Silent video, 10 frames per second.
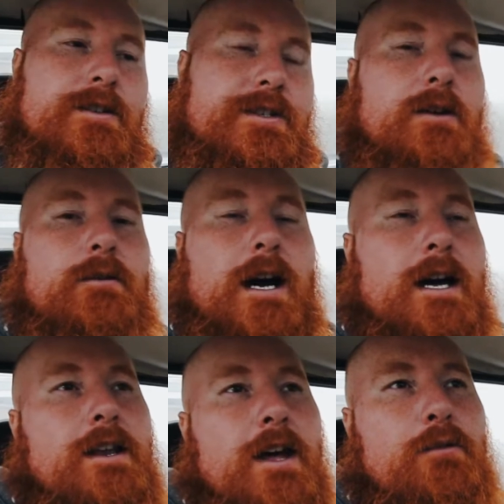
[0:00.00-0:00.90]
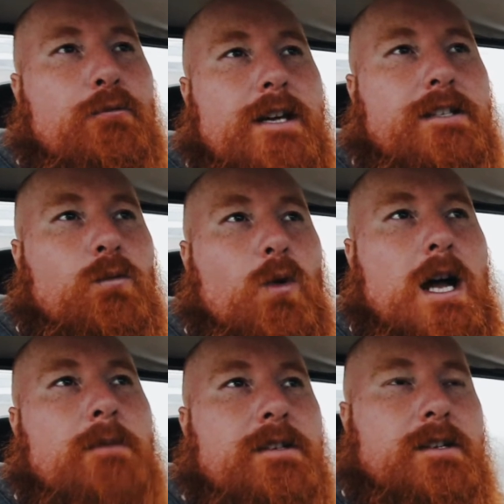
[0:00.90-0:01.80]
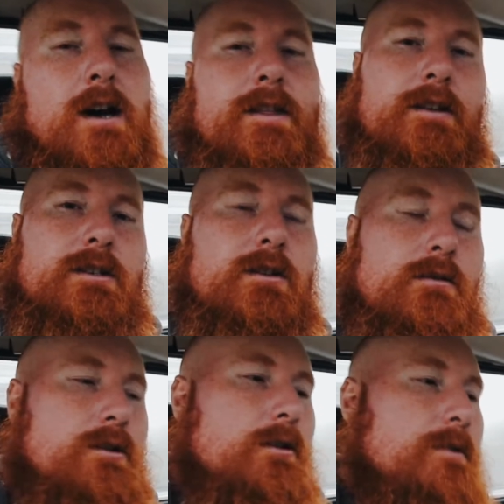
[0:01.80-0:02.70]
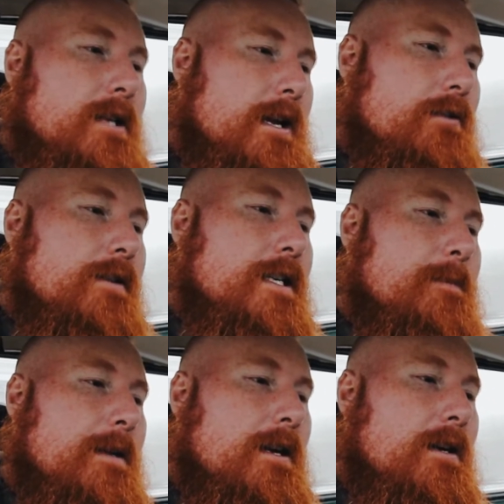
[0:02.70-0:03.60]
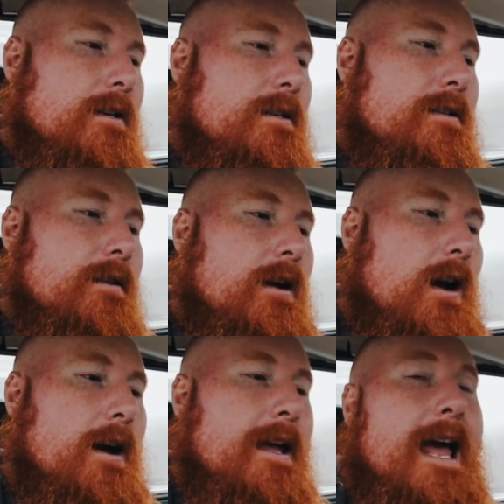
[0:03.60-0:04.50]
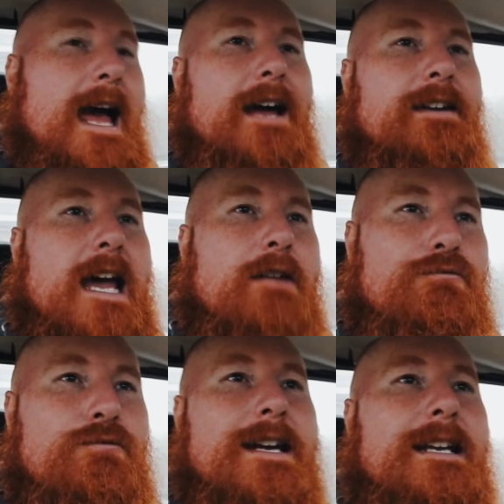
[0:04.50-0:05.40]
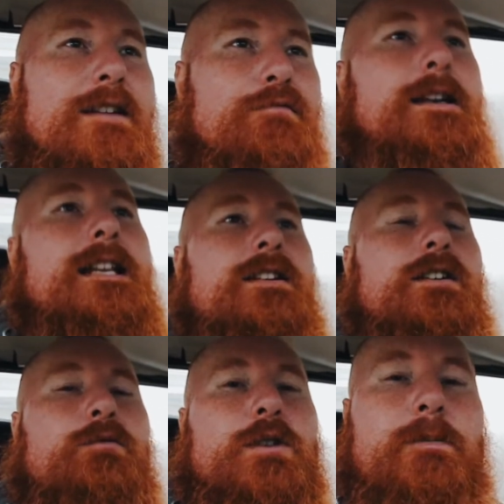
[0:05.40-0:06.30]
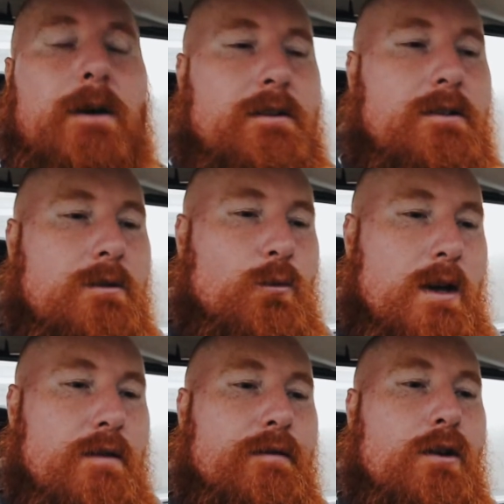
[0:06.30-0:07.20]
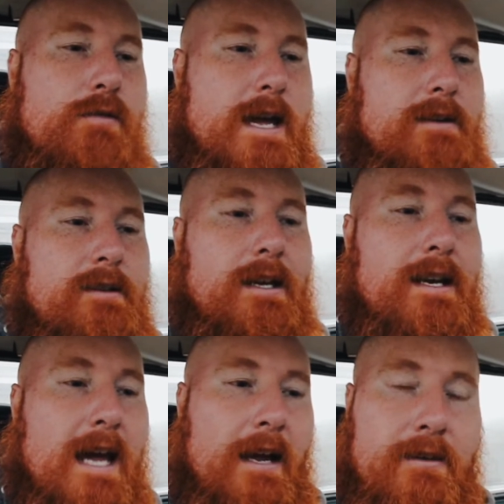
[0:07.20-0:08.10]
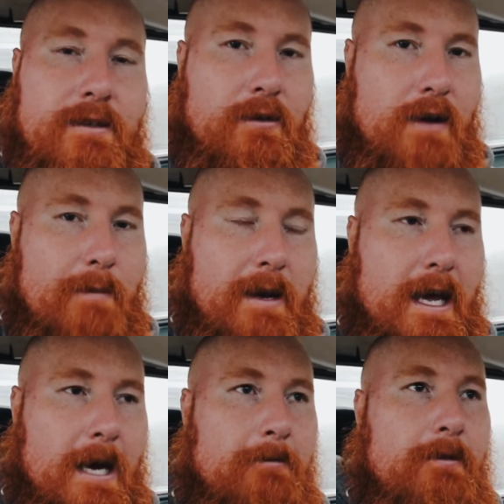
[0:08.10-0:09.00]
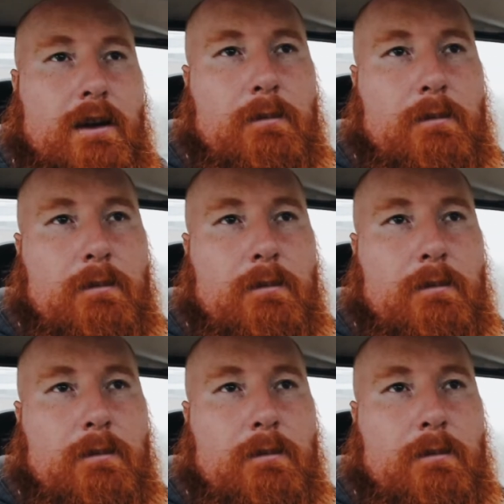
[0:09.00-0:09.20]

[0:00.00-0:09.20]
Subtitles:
So another reason why I'm starting this YouTube channel is because I had a really, really good response with creating an Instagram account.